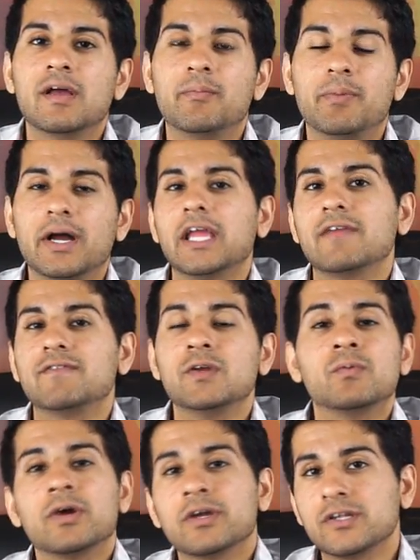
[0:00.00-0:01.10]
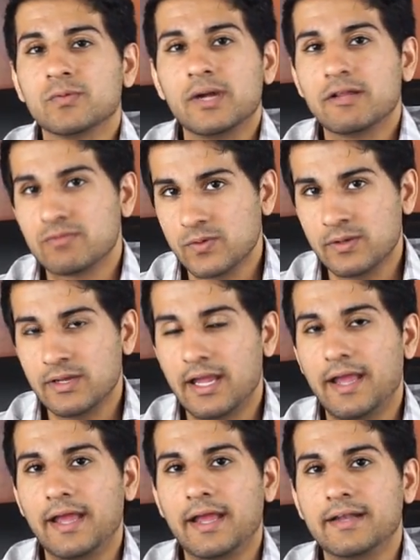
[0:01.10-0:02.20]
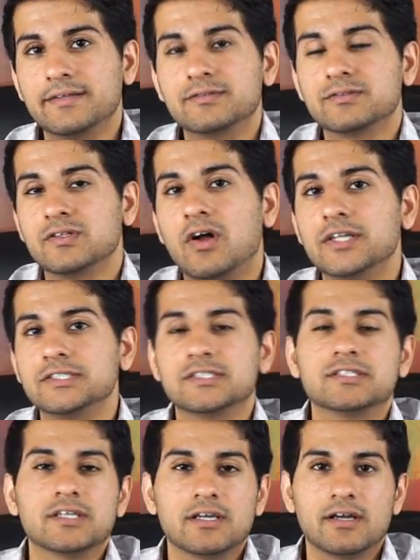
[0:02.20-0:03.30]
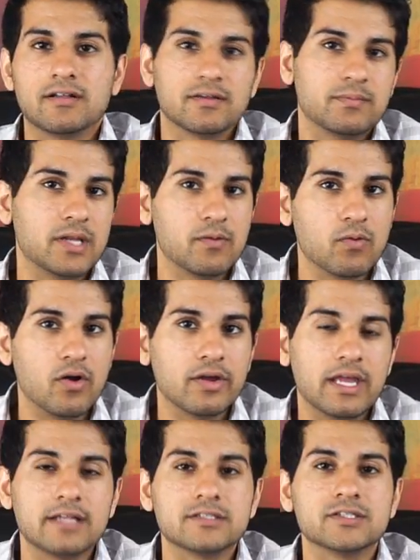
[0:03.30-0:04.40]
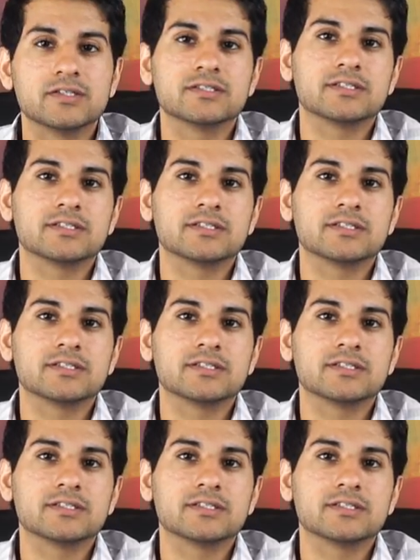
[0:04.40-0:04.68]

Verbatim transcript: But if you work your way through it and use logic to eliminate wrong answers,